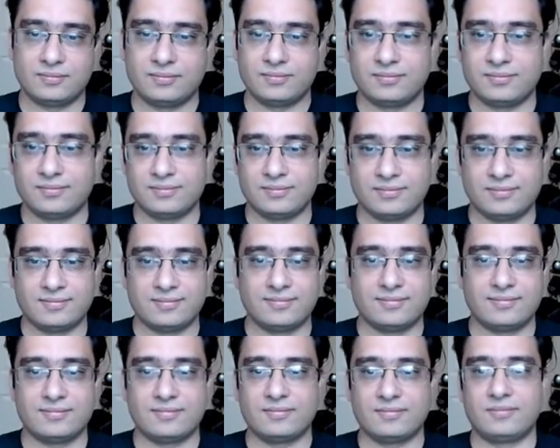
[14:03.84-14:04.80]

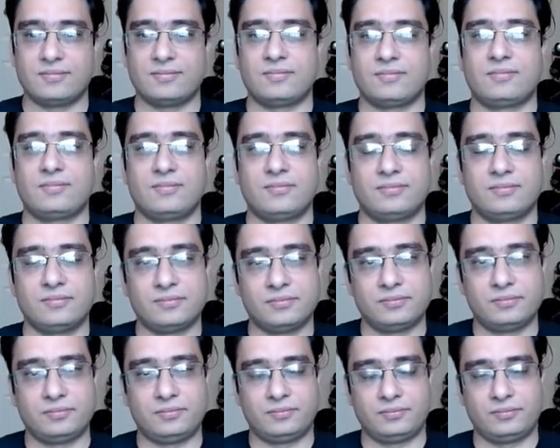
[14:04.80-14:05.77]

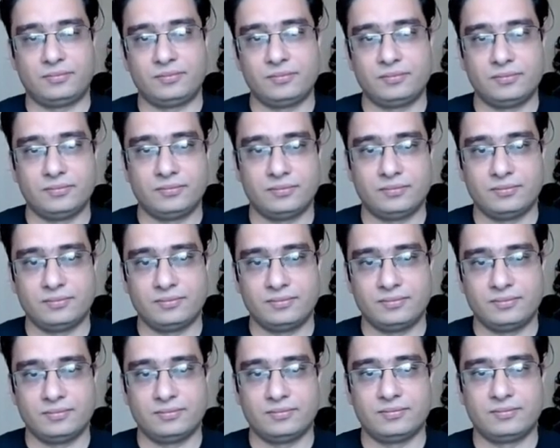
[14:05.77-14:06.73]

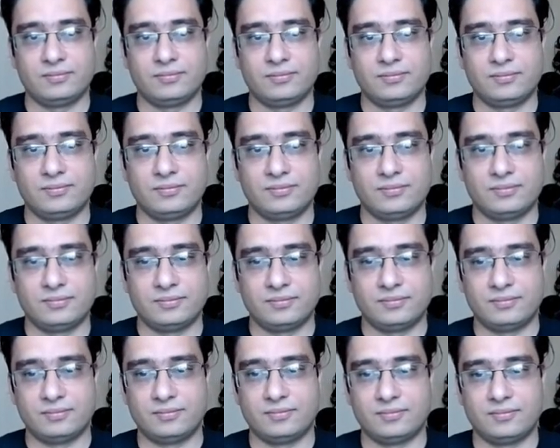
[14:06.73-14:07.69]

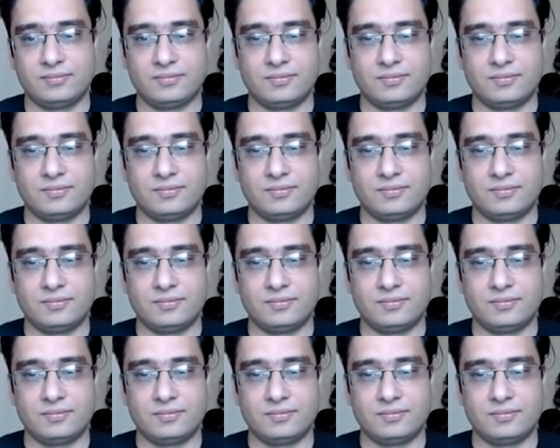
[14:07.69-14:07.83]
(not speaking)